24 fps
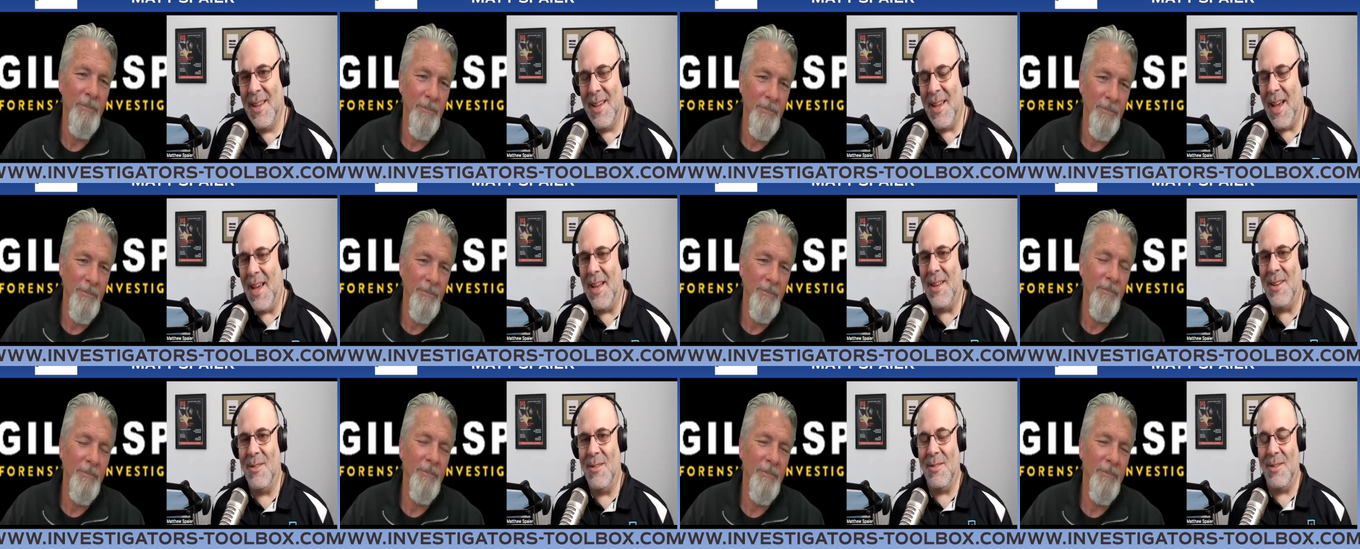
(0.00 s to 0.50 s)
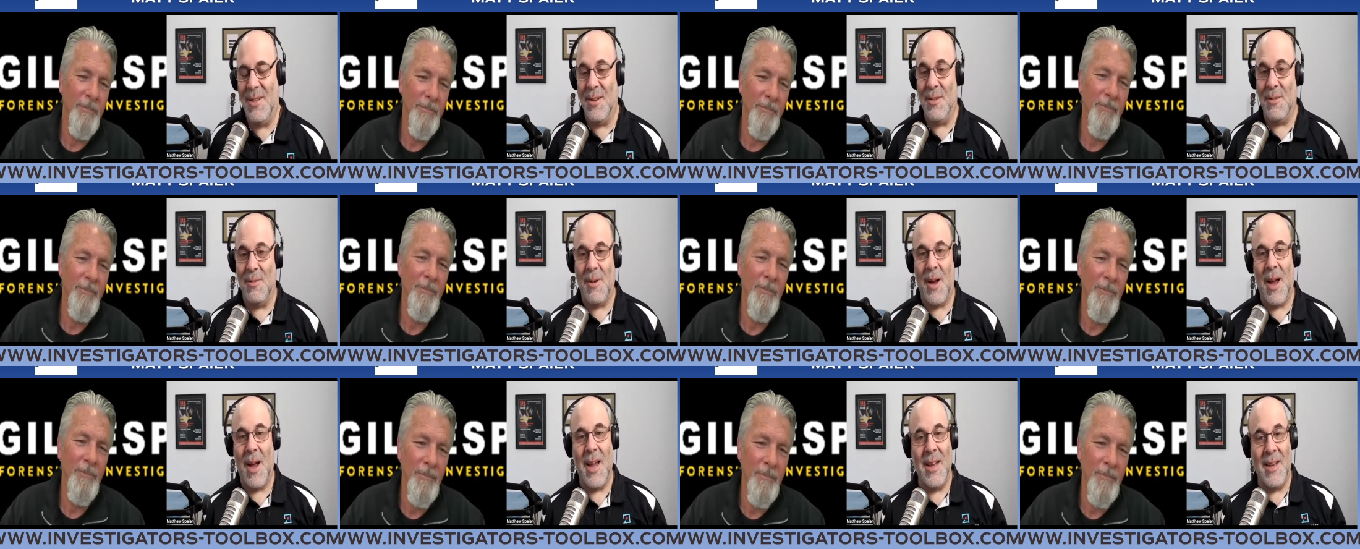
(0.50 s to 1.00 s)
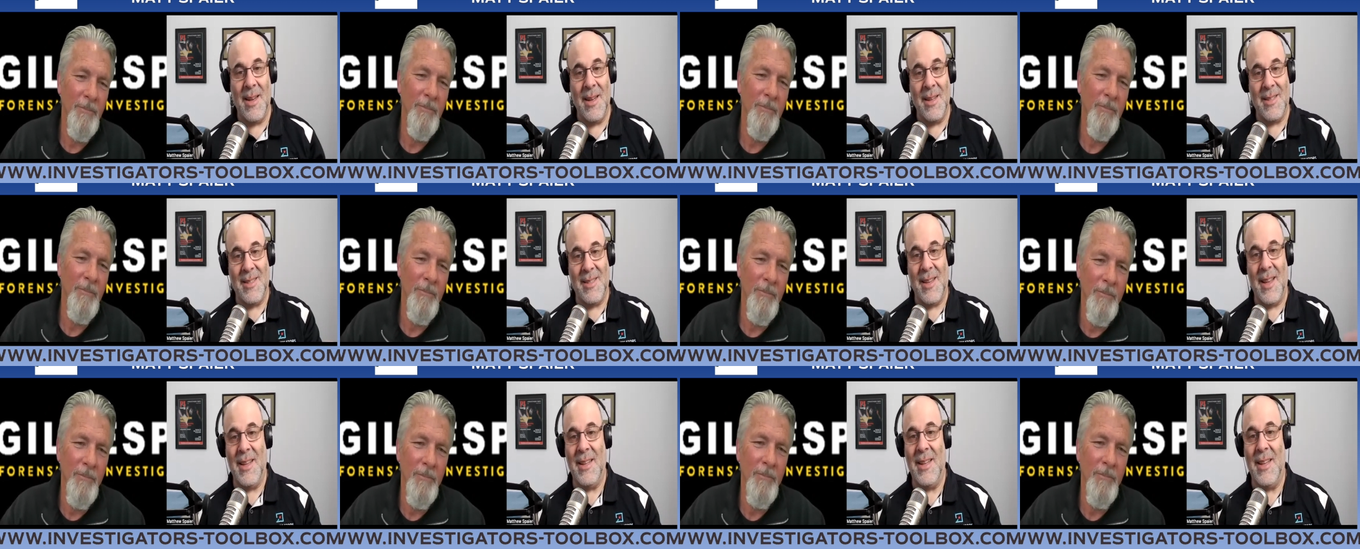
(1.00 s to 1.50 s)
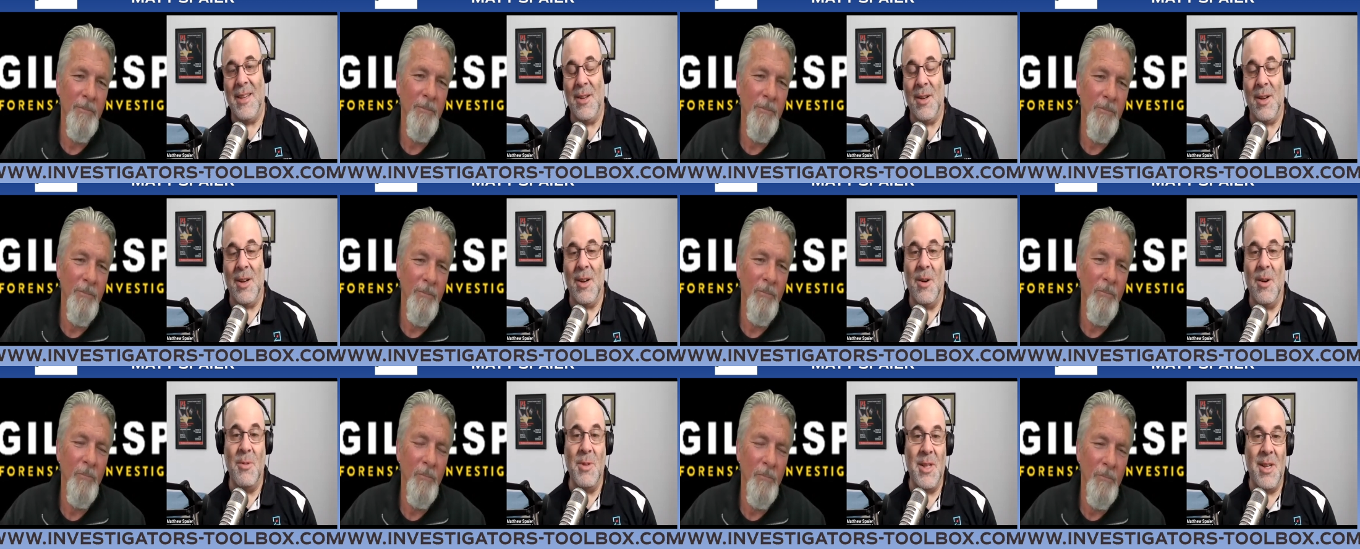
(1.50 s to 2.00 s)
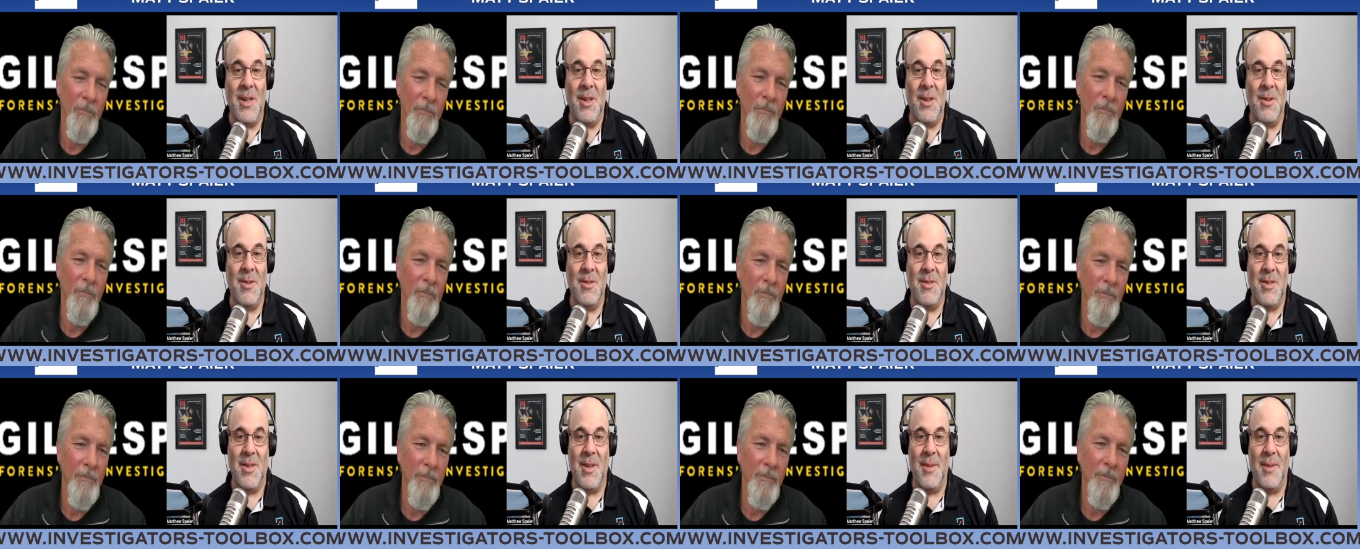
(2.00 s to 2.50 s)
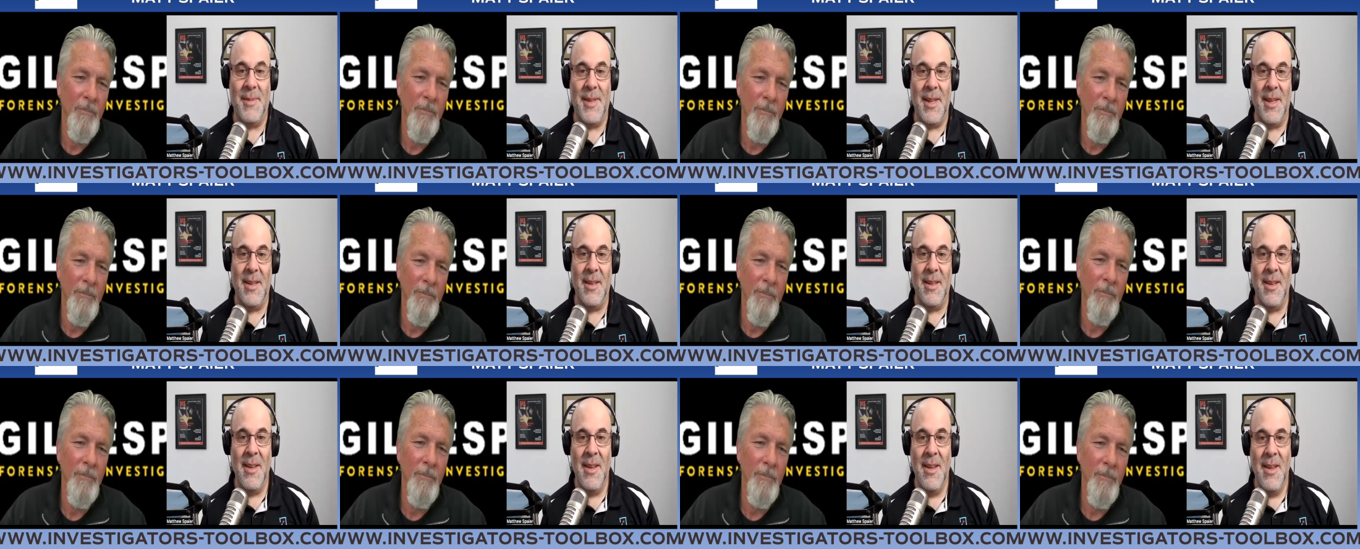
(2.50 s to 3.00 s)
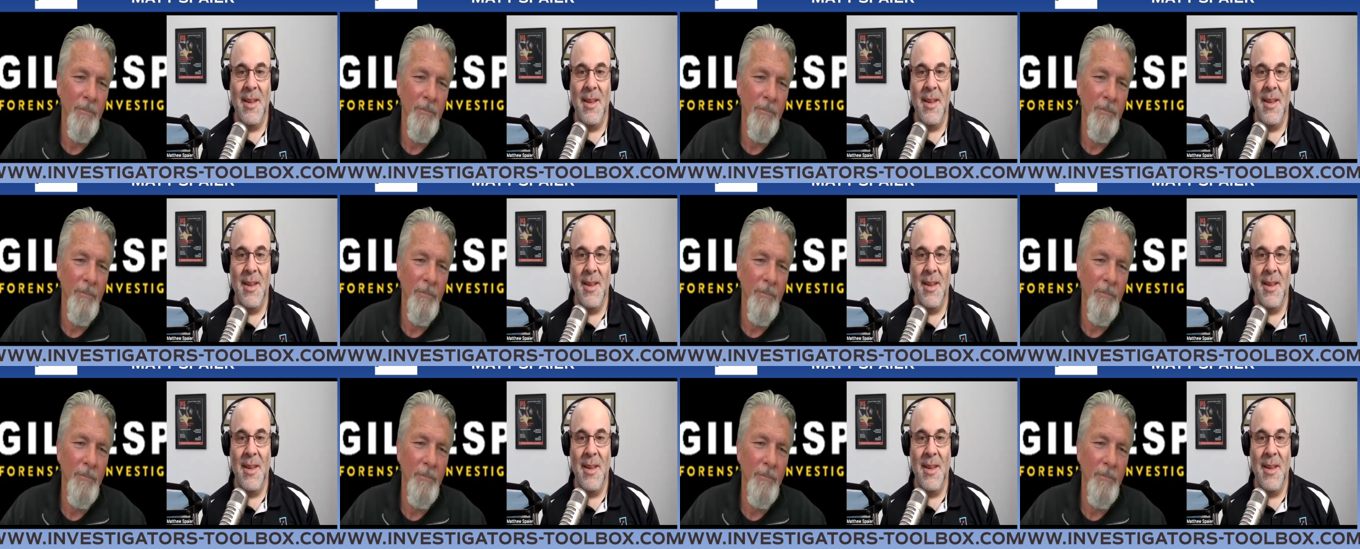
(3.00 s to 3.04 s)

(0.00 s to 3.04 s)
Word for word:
Speaker 1: and you you're right in saying that you can always learn something